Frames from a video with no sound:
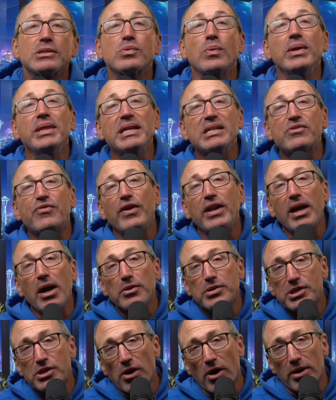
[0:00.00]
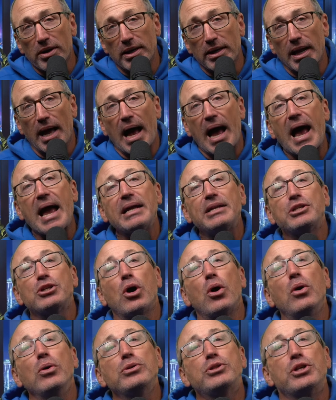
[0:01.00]
When this video started, I
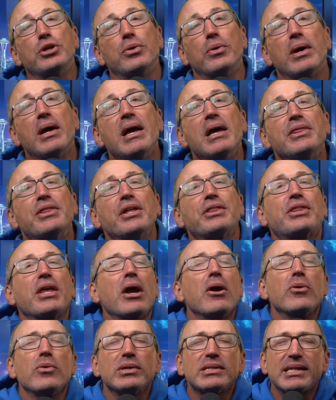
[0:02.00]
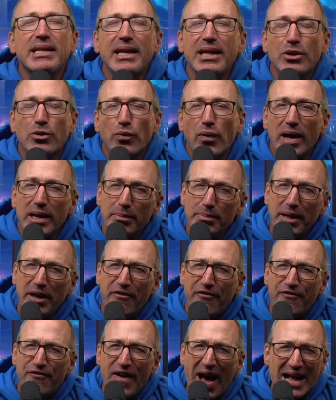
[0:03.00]
told you that there was an incredibly
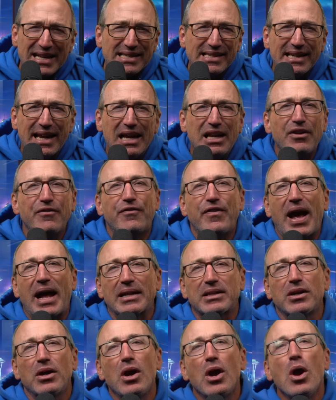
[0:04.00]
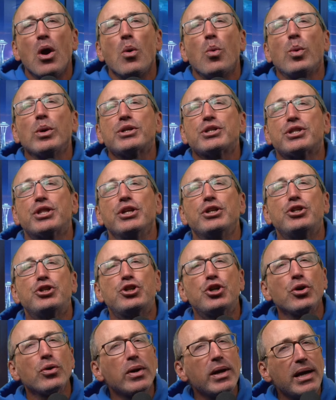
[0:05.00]
fascinating fact, which the
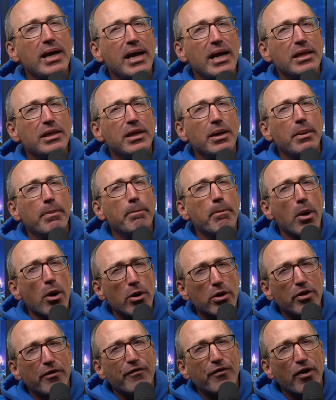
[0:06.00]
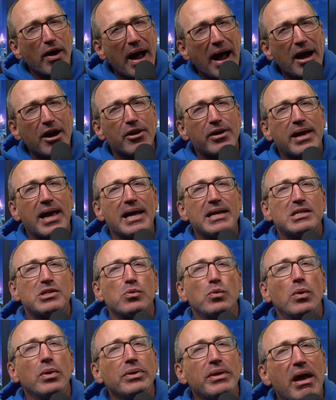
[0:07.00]
jury in the murder for hire case
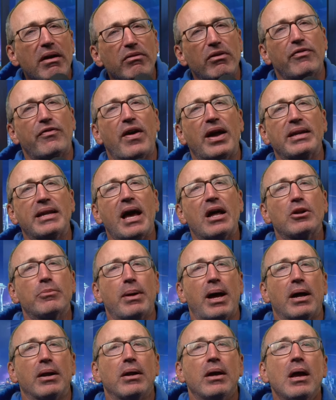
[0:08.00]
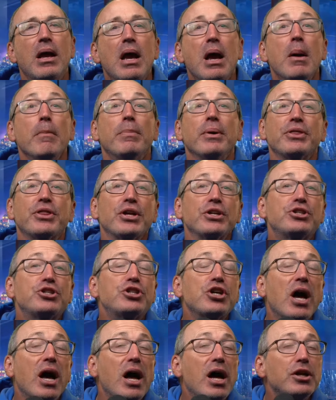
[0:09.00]
will never find out about. But the
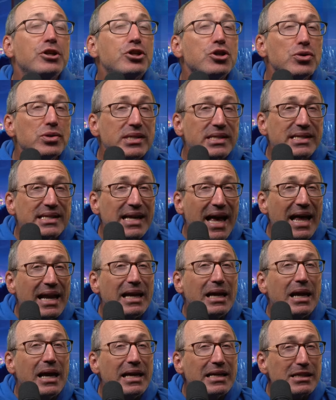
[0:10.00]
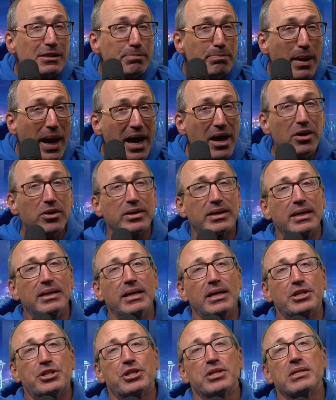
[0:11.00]
judge who's setting his bail
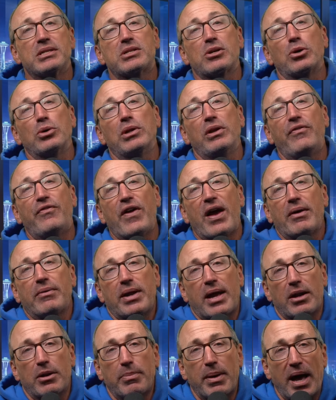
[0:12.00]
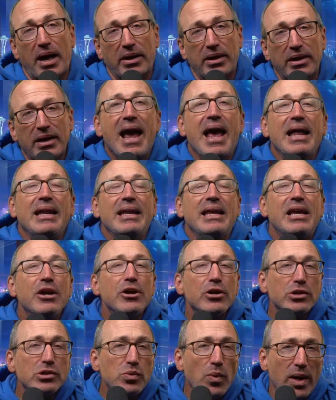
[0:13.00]
conditions certainly found out about it. And
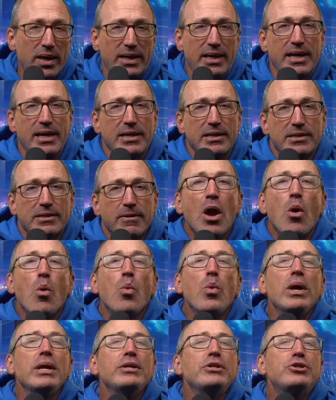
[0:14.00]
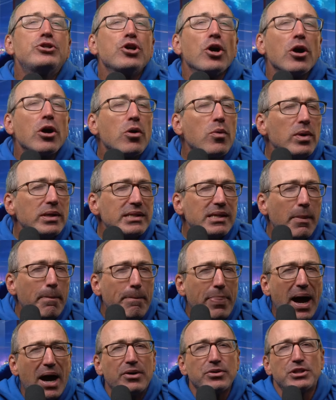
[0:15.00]
here's what it is. When Durk was
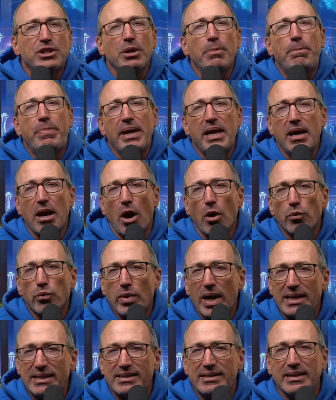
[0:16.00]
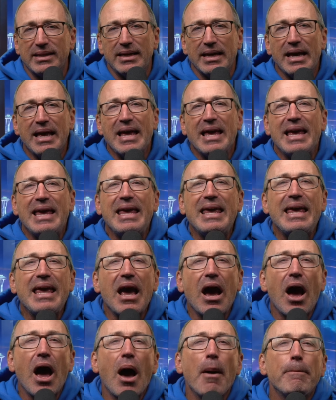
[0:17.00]
about to be arrested, he
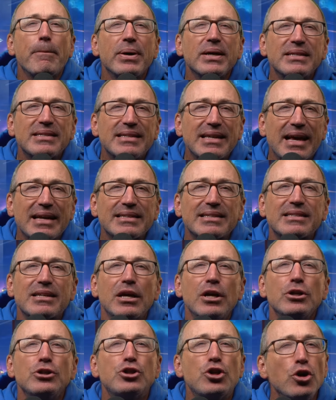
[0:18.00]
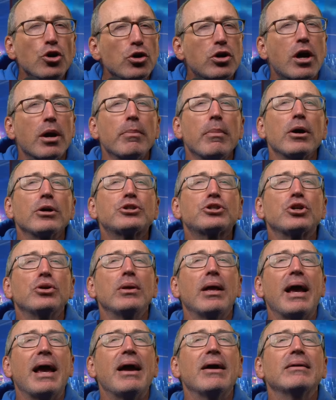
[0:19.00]
possessed 2 commercial
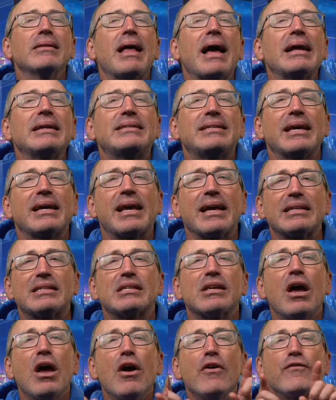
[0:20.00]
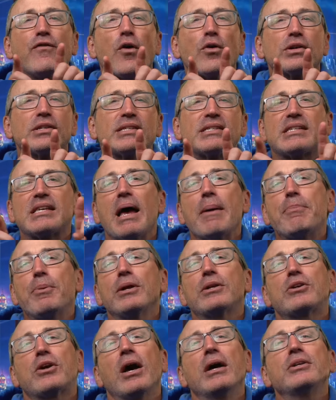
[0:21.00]
airline tickets for separate
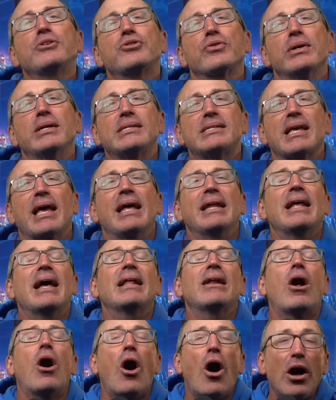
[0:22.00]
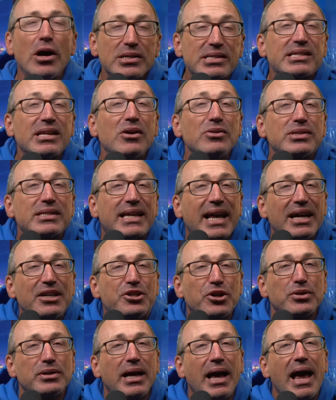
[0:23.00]
countries and had also
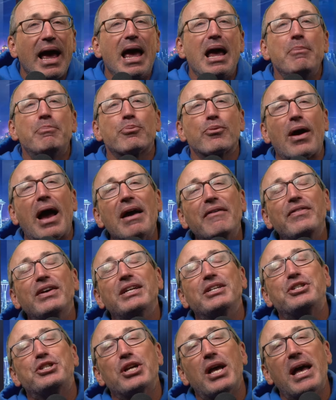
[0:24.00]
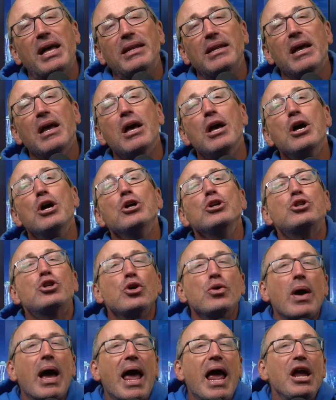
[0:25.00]
scheduled a private jet to
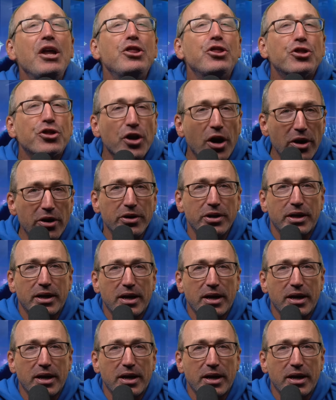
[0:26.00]
a third